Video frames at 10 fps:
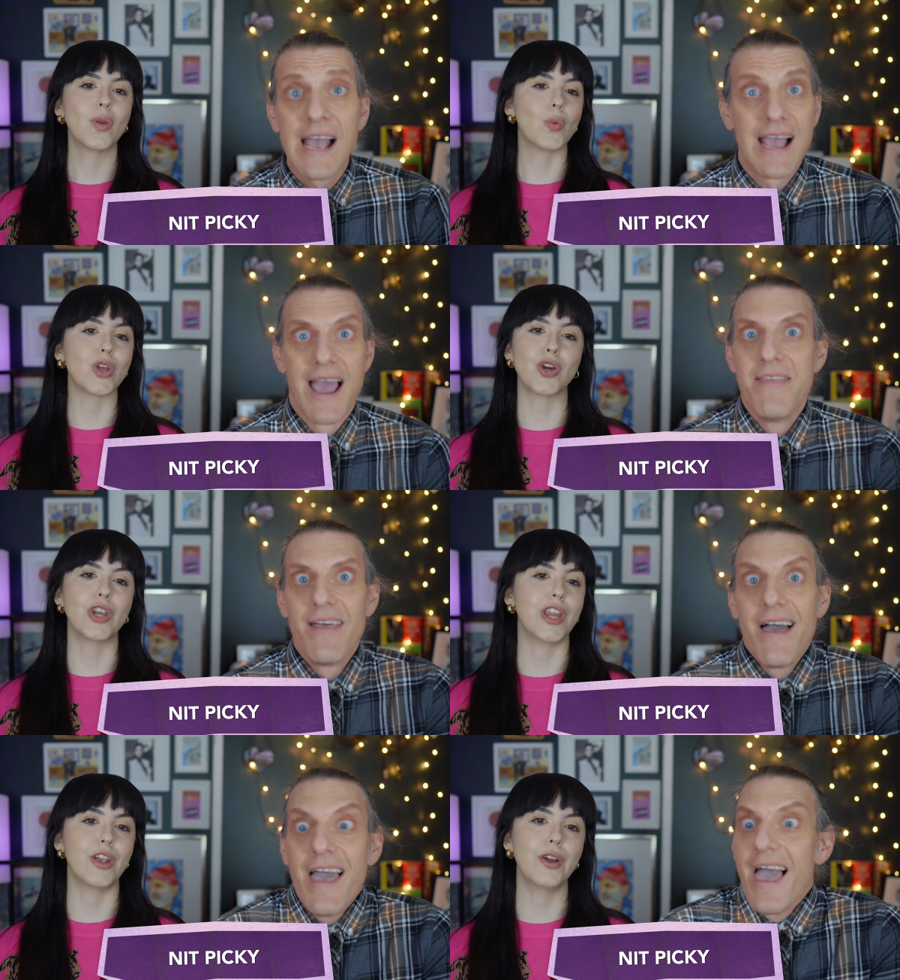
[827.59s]
Speaker 1: We and,
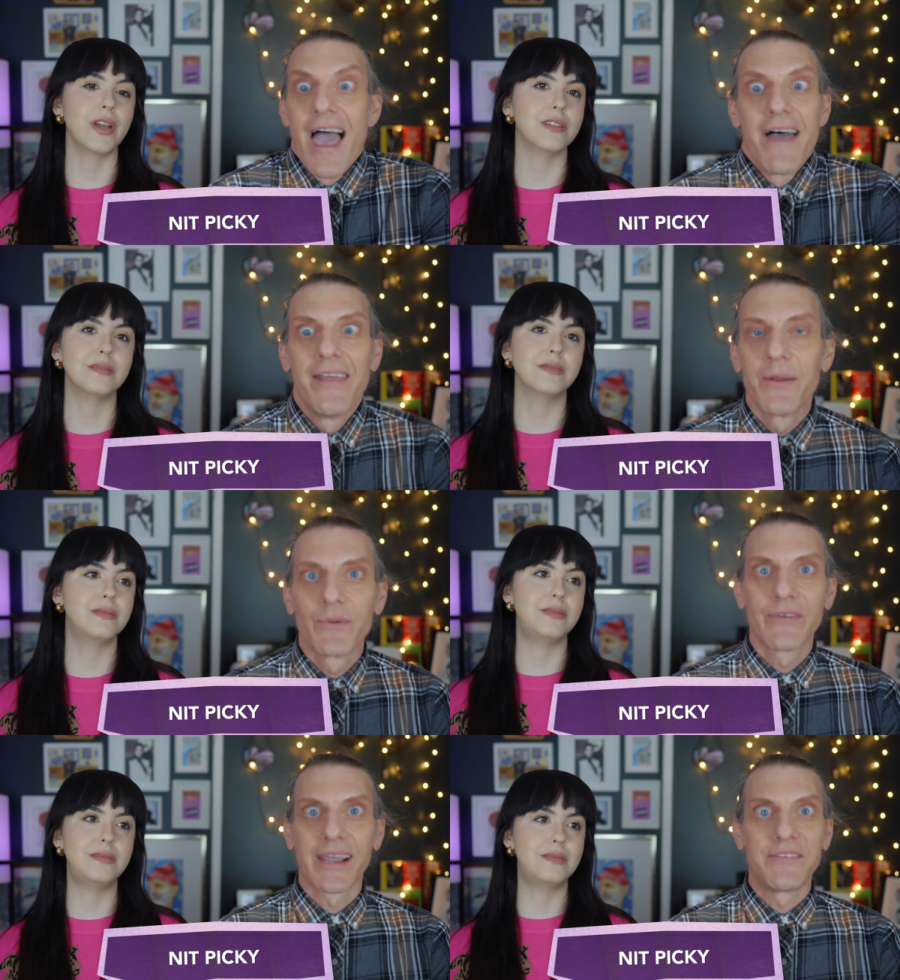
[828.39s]
couldn't hear it. And then it
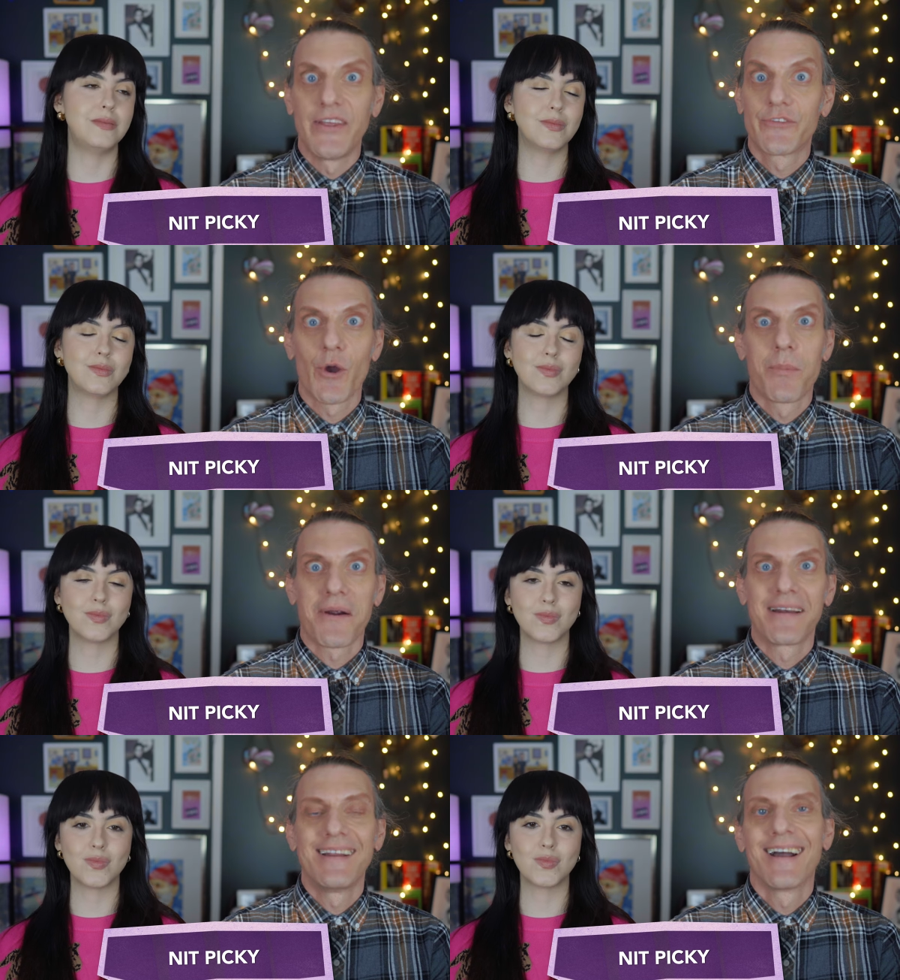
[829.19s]
was like a disco
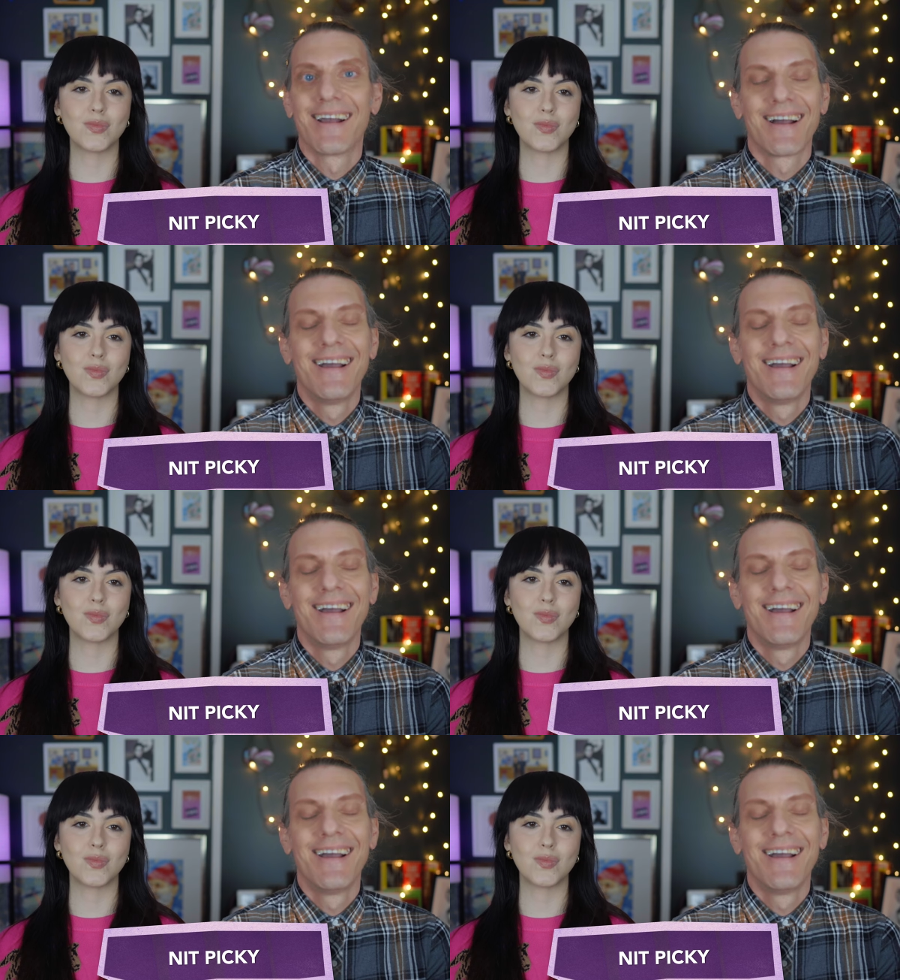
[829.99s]
party. I,